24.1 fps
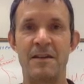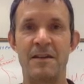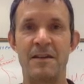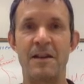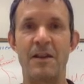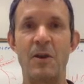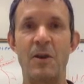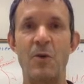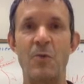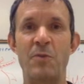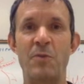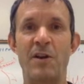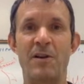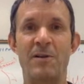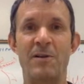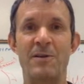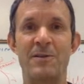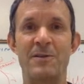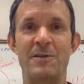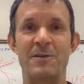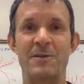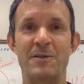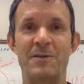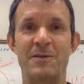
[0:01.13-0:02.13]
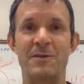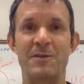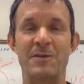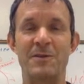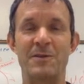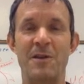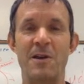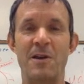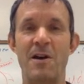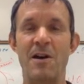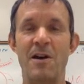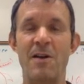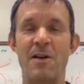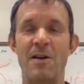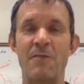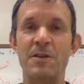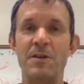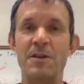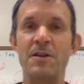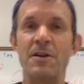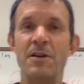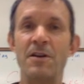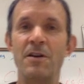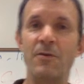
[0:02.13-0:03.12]
Hello, parents. This is a
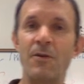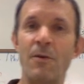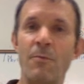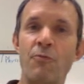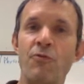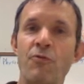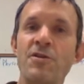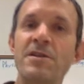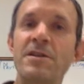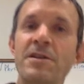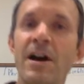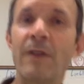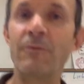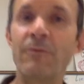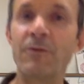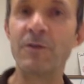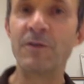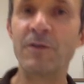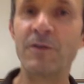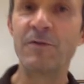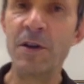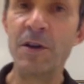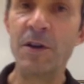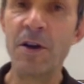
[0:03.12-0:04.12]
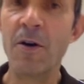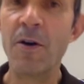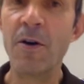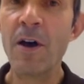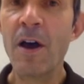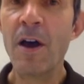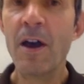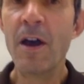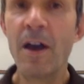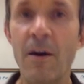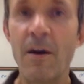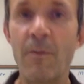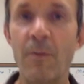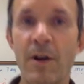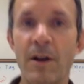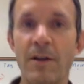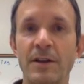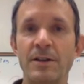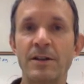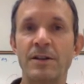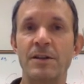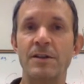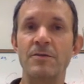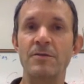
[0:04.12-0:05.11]
pre-conference video, and what
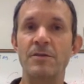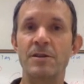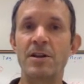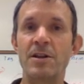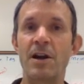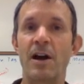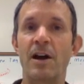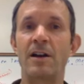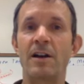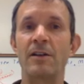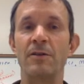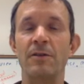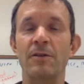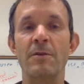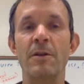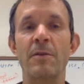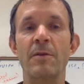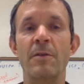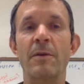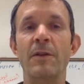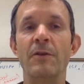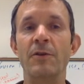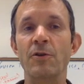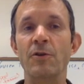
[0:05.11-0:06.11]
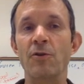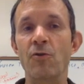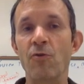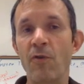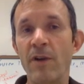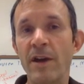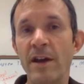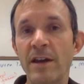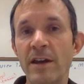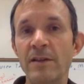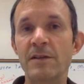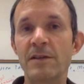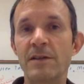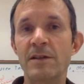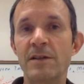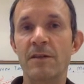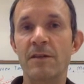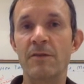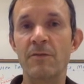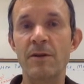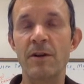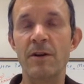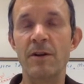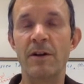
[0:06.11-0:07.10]
I'd like to do is talk a little bit about the grades so
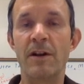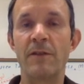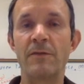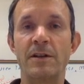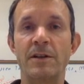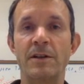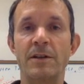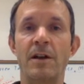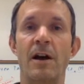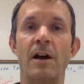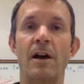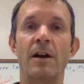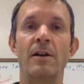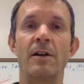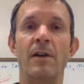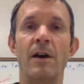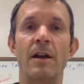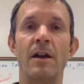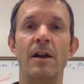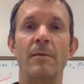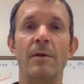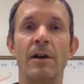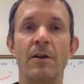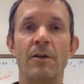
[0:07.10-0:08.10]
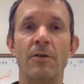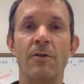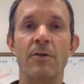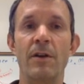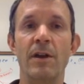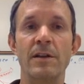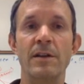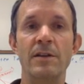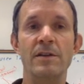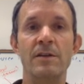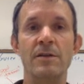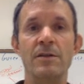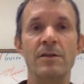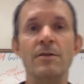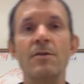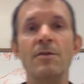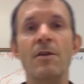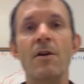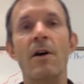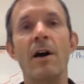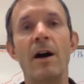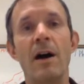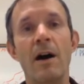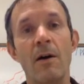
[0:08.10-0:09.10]
that we don't have to talk a lot about grades, so you
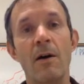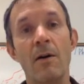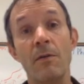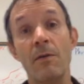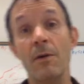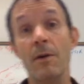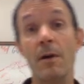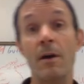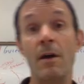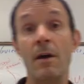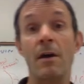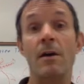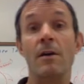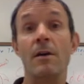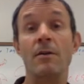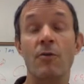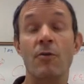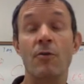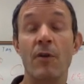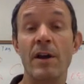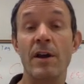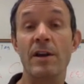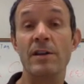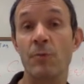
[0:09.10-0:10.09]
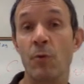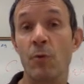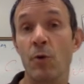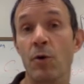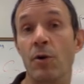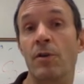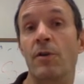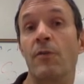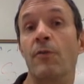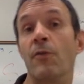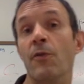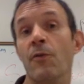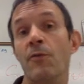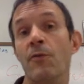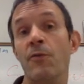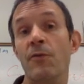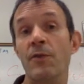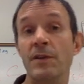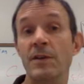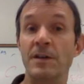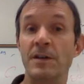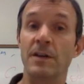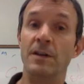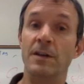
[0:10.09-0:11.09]
know how the grades work for
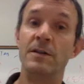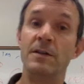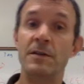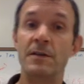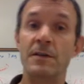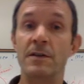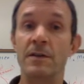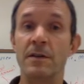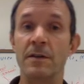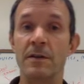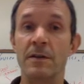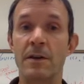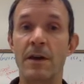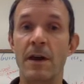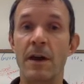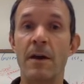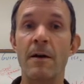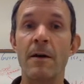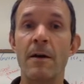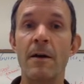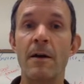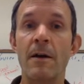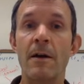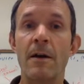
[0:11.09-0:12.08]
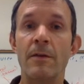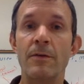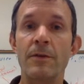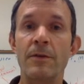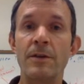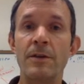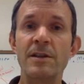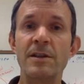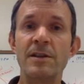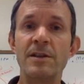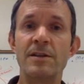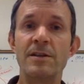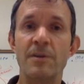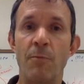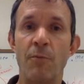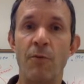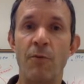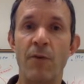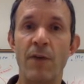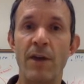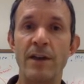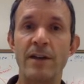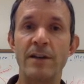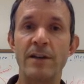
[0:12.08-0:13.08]
physics, okay? This is the
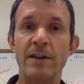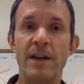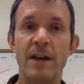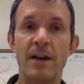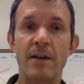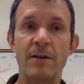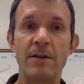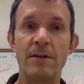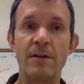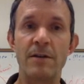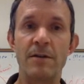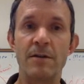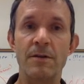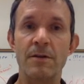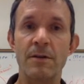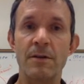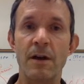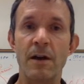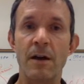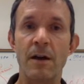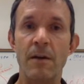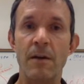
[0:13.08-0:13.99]
breakdown here.